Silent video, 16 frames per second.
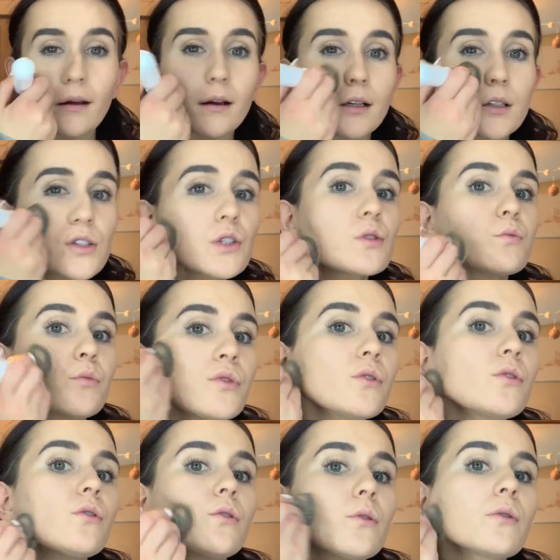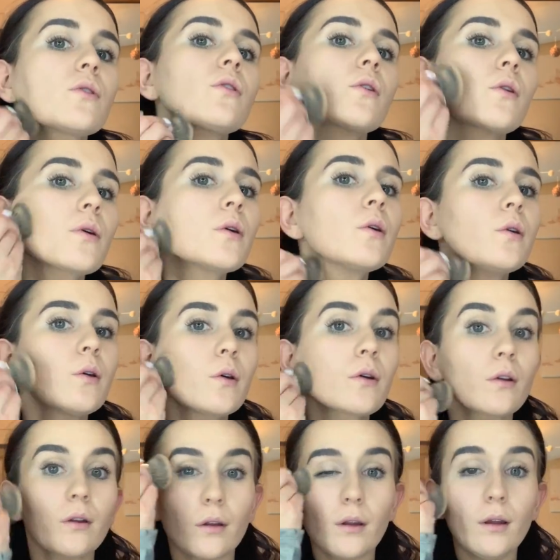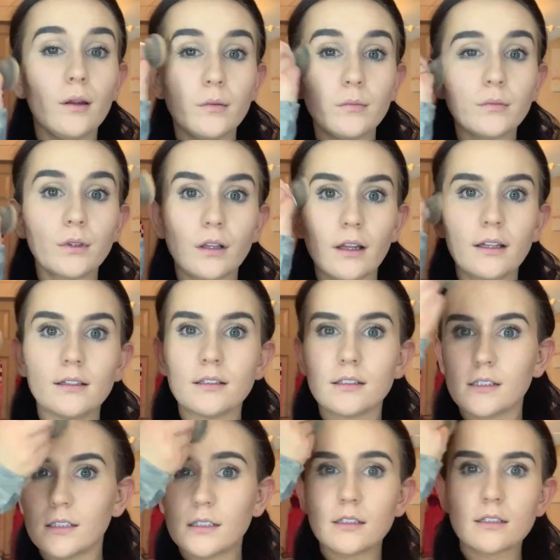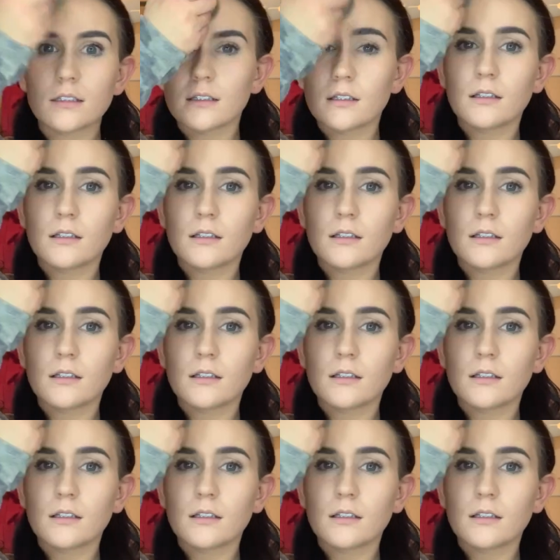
as smooth and blended